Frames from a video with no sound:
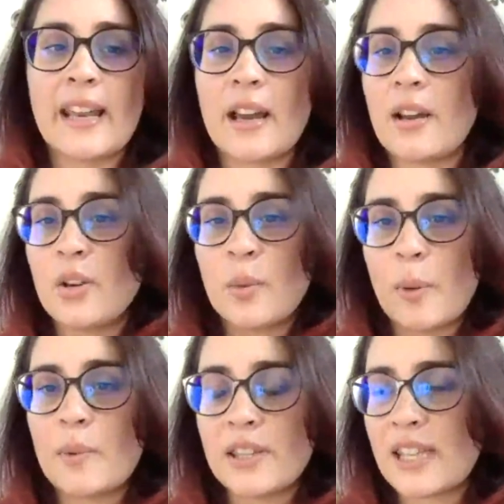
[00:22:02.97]
And I,
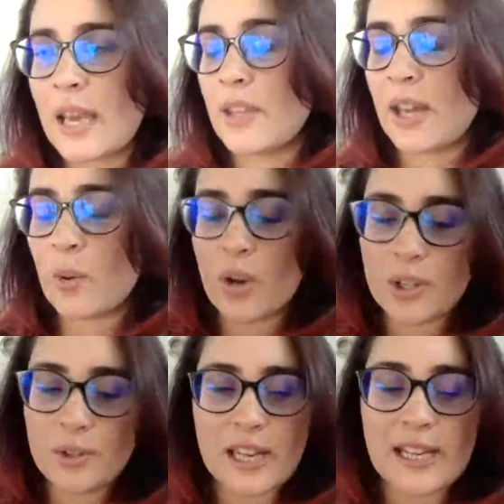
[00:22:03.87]
you're probably the same in that
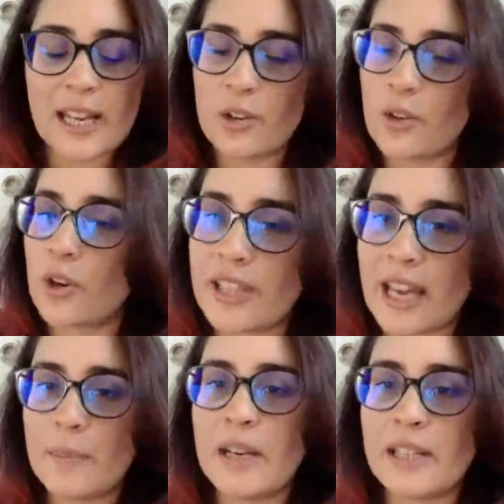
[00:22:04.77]
once you sat you've
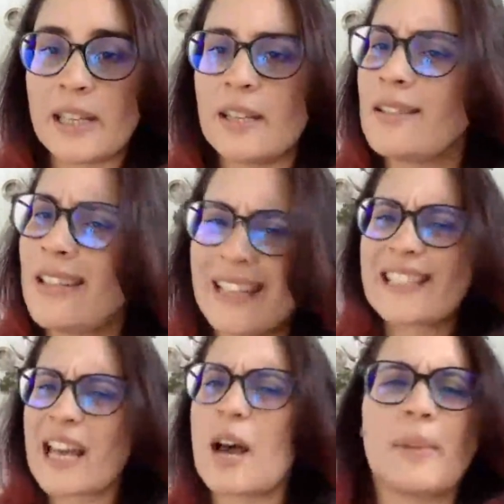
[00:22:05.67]
gotten 10 minutes in,
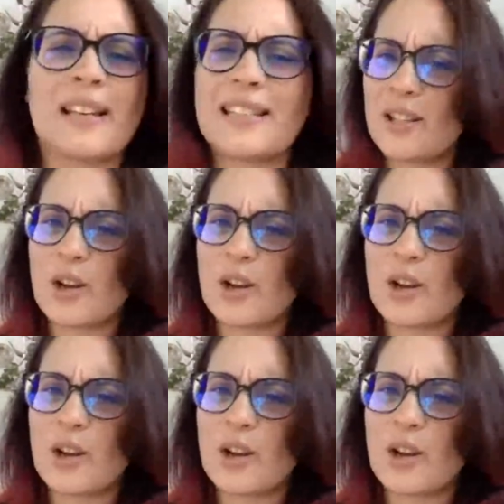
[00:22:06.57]
it's coming.